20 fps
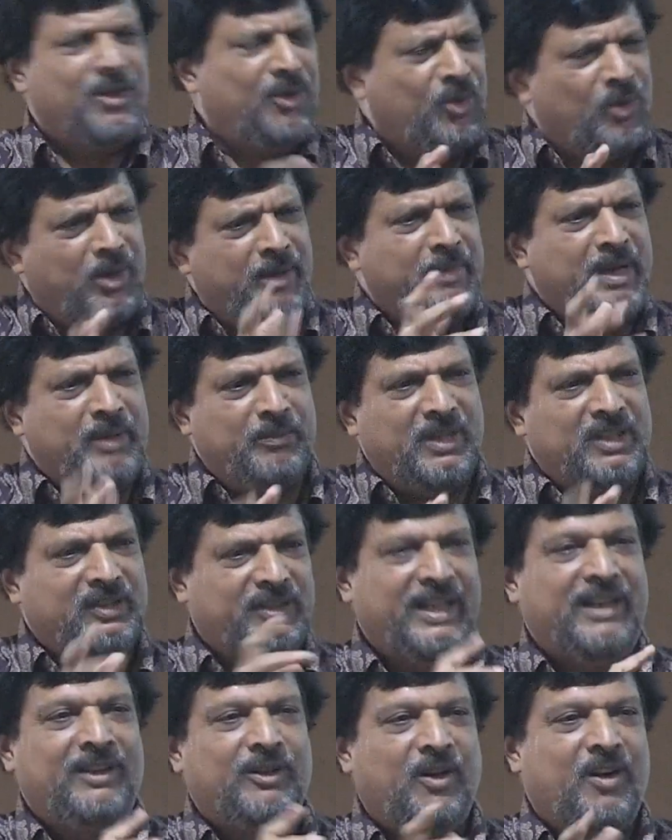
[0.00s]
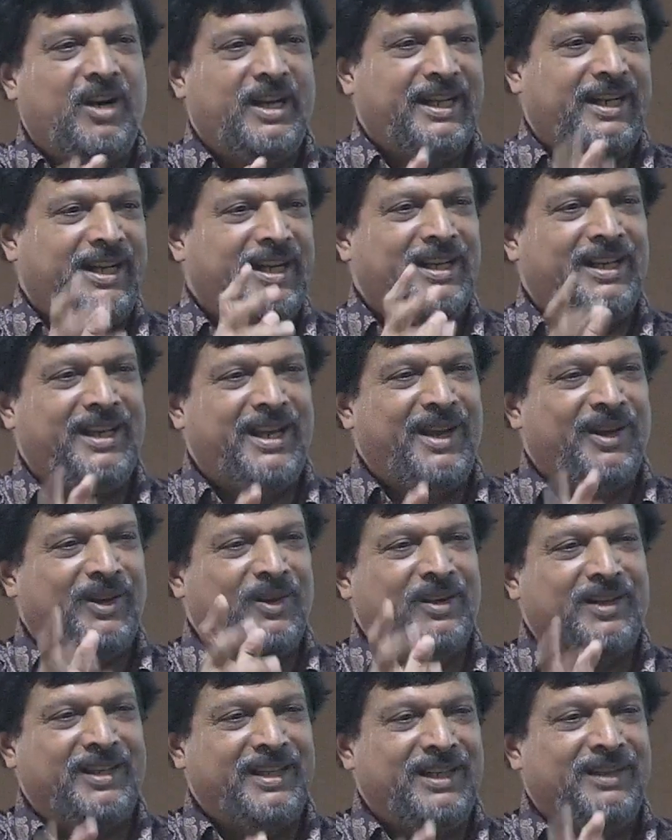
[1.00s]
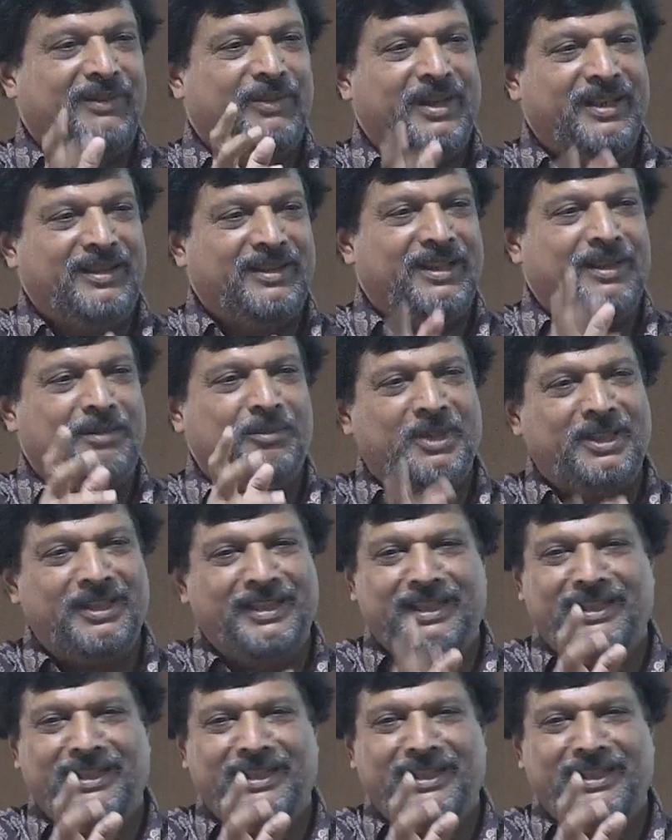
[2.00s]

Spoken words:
You remember synchronic and diachronic, for example,